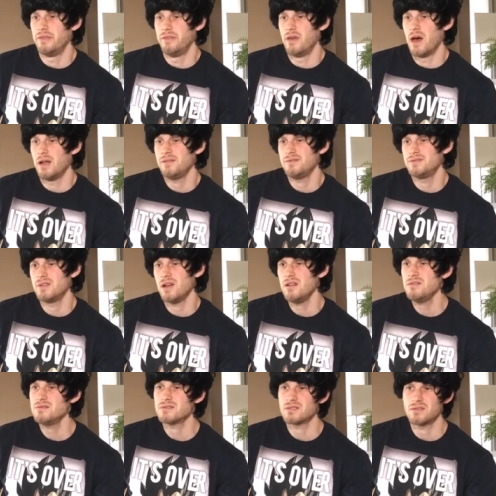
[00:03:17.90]
That
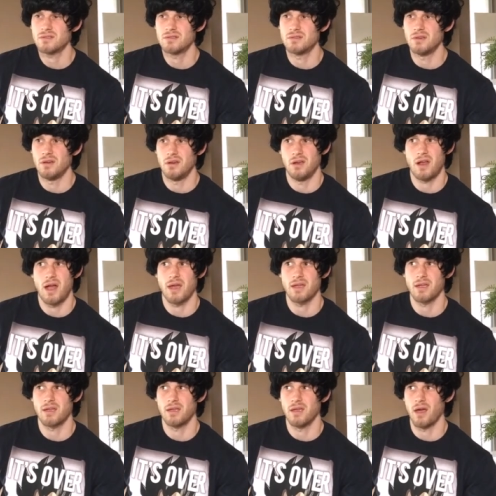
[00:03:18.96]
sounds good,
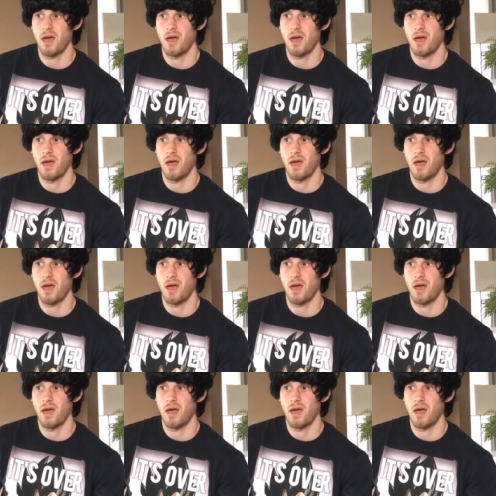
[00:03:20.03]
I